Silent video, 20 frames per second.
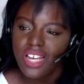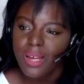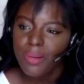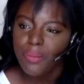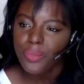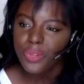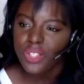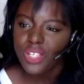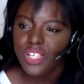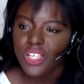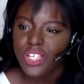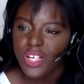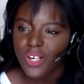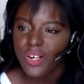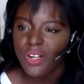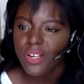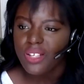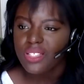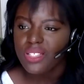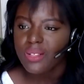I'm really
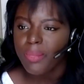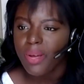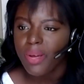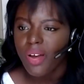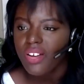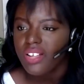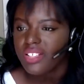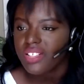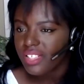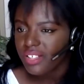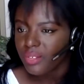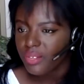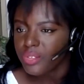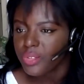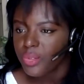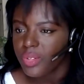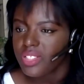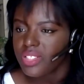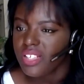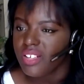curious about, because I don't
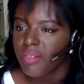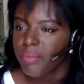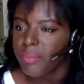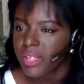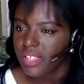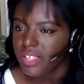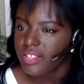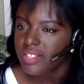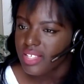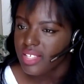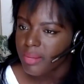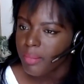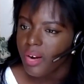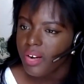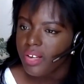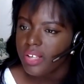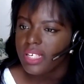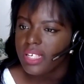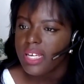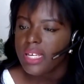do a ton of B2C
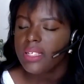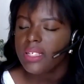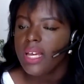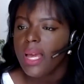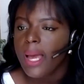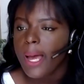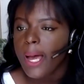marketing,